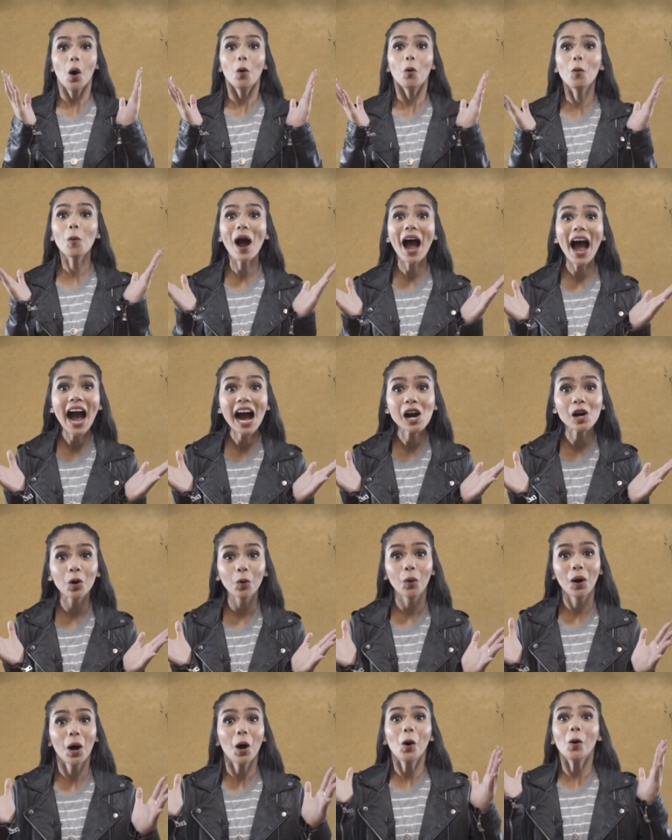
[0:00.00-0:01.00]

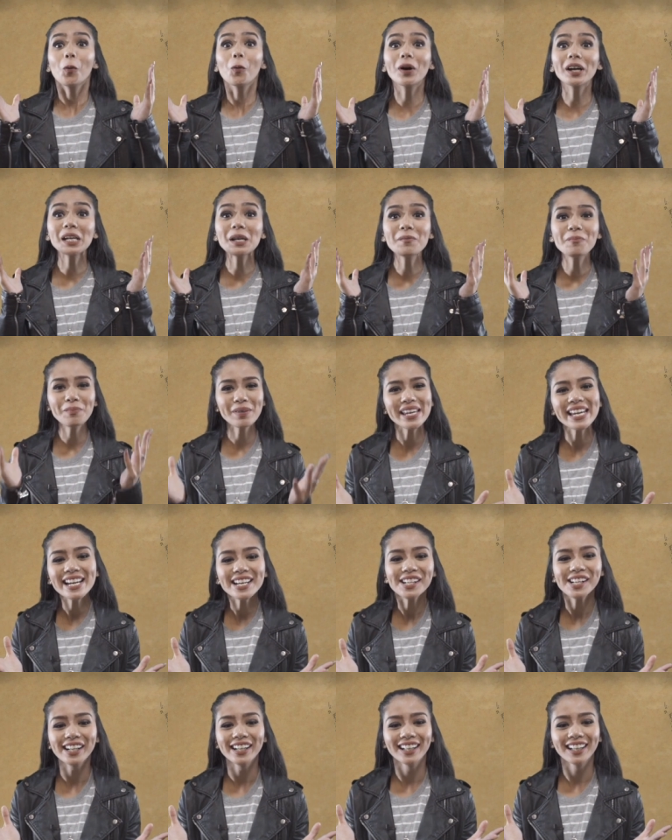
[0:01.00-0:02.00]
Wow, what a
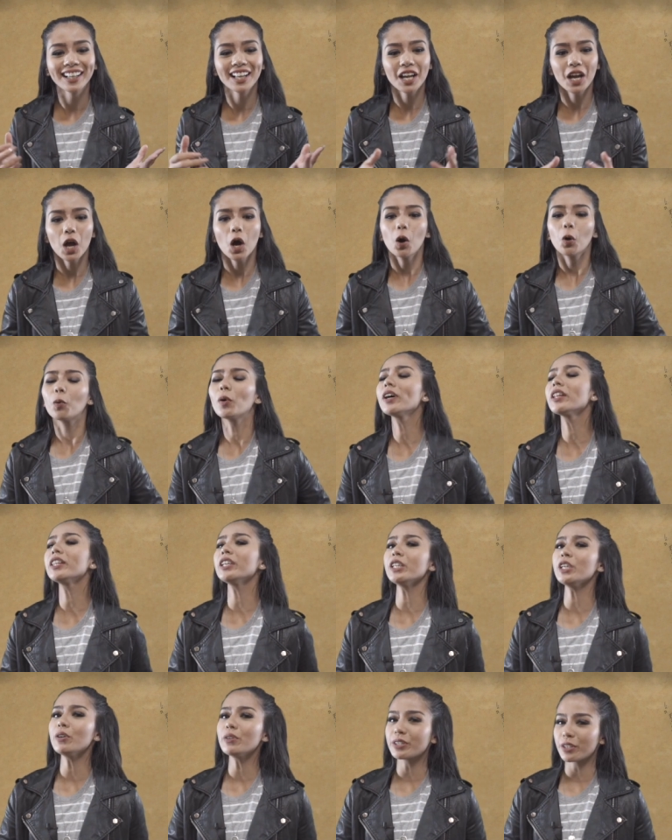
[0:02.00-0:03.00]
meal! With the
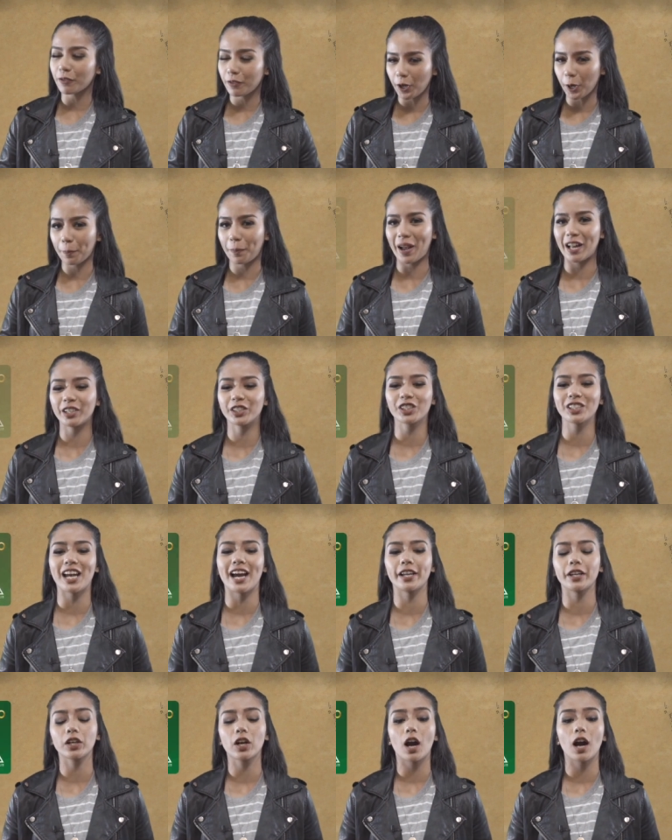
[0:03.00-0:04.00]
use of your pension at
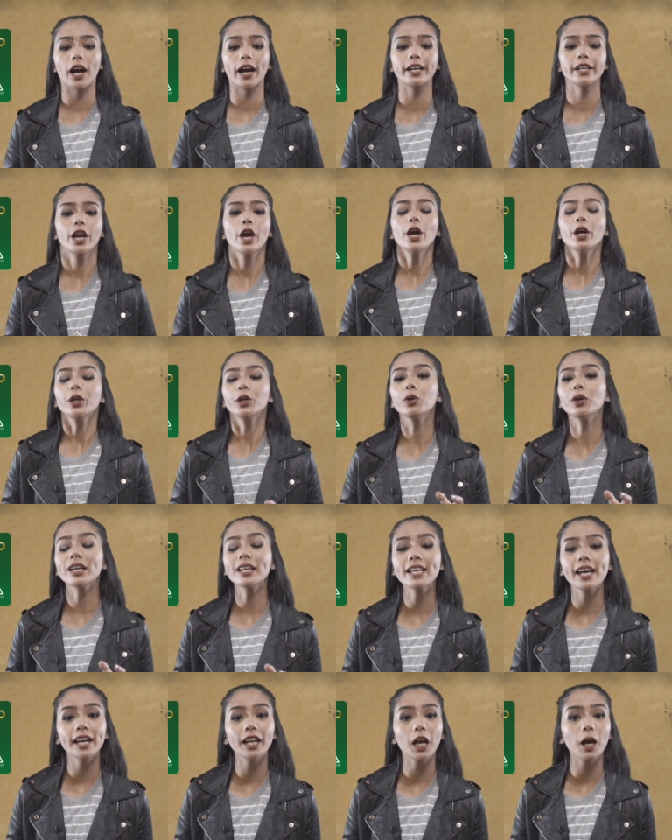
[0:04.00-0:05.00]
a card, you can
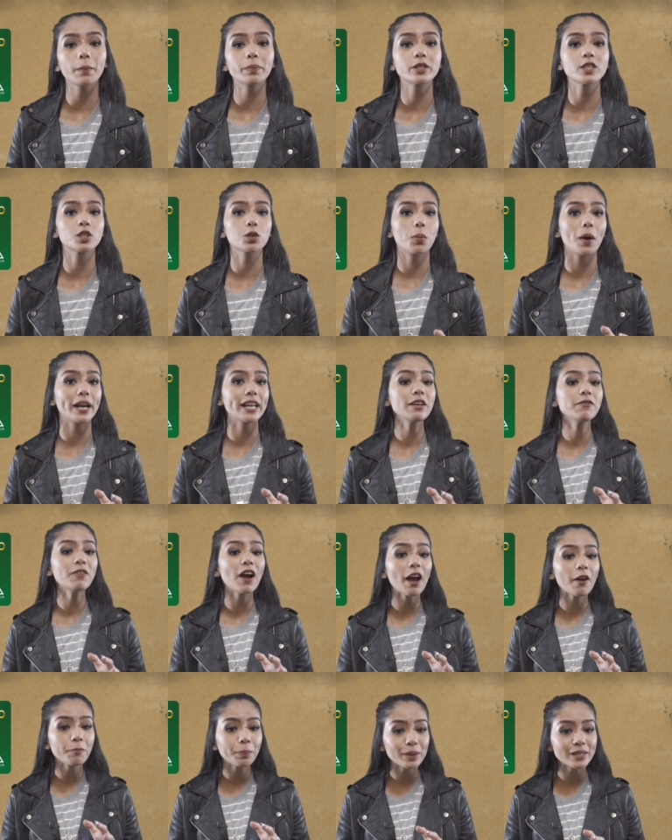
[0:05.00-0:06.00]
get up to
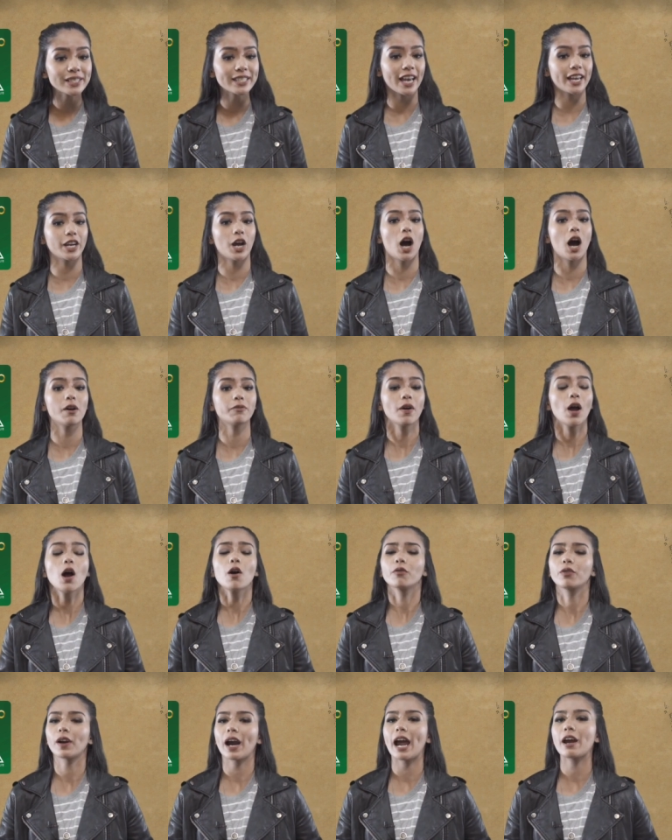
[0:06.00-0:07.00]
25% off
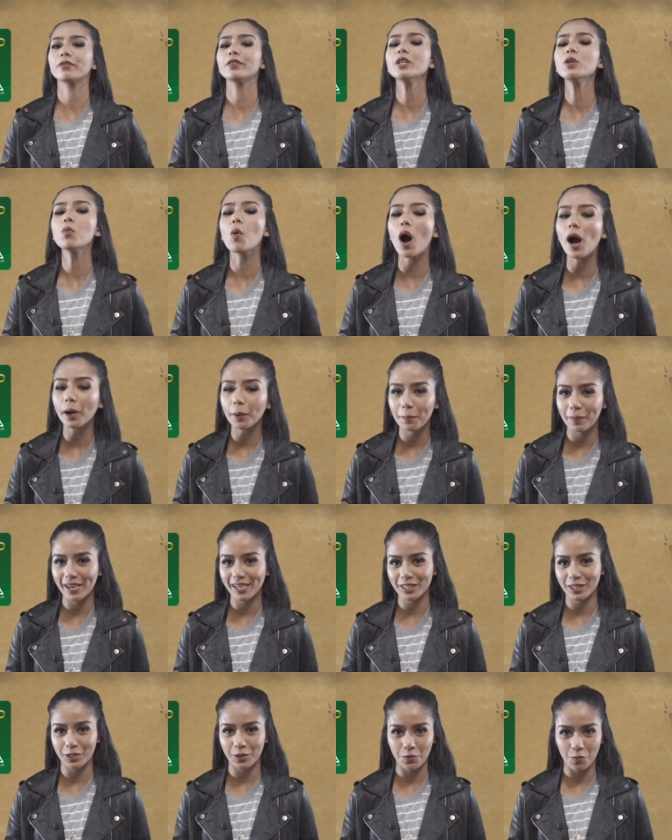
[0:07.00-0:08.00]
for every wok
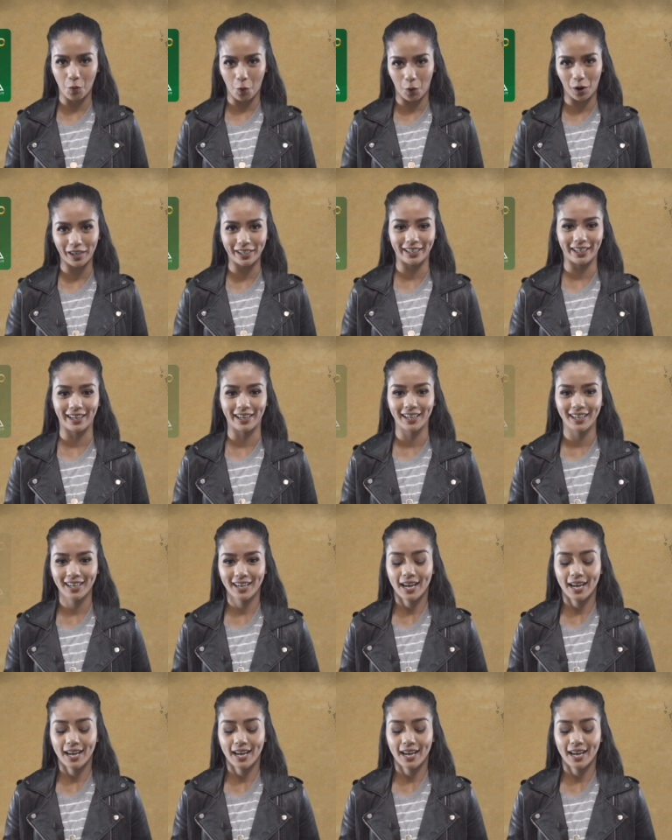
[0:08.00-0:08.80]
mix you order.